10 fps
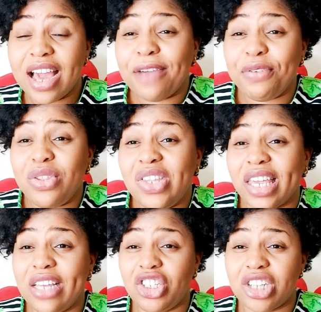Have you
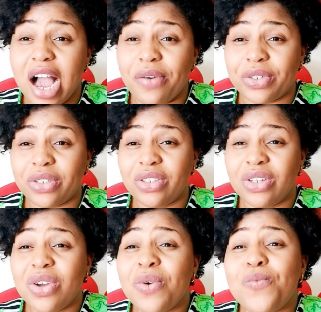taken shower?
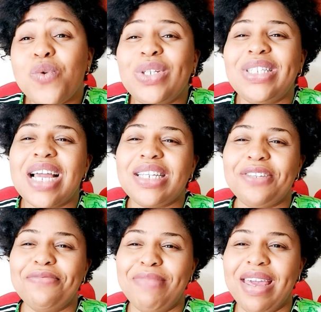What's that
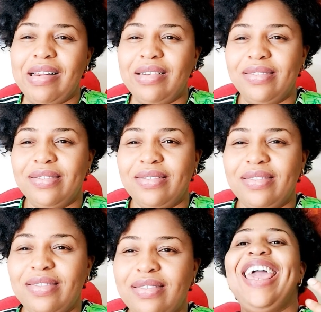smell?
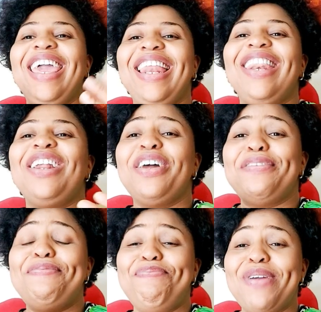A lot
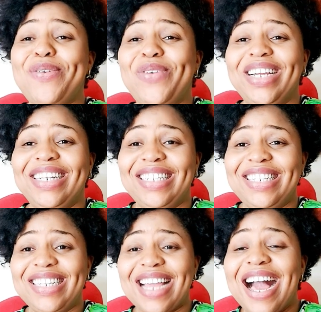of
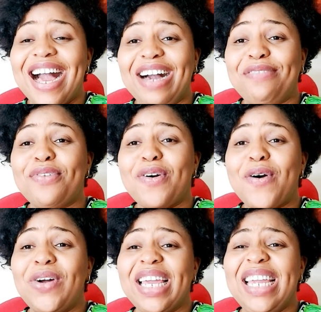parents have
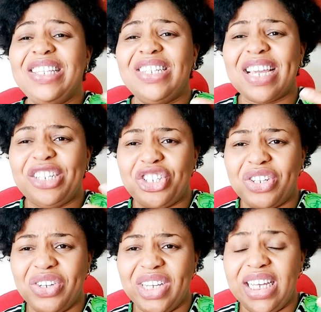
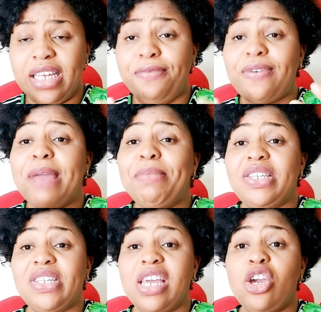unintentionally, if I
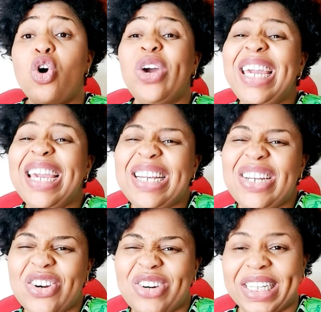may say, or
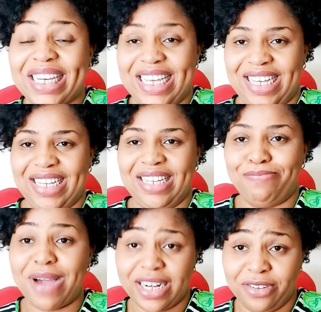ignorantly,
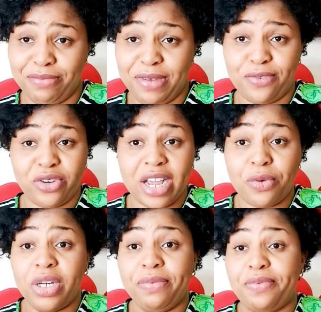pardon me for
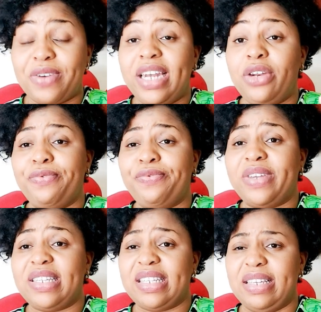that word if you find it
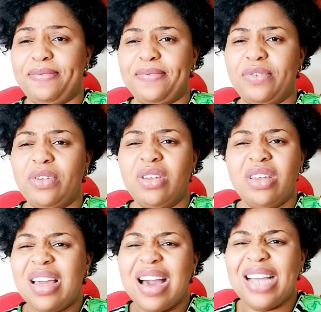offensive,
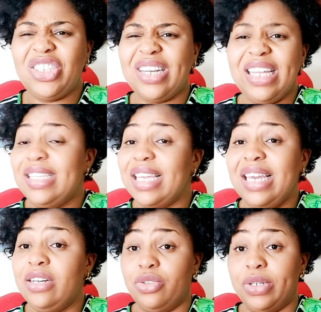actually it's
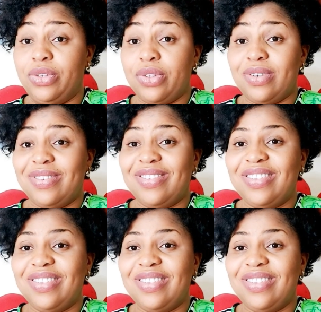ignorant,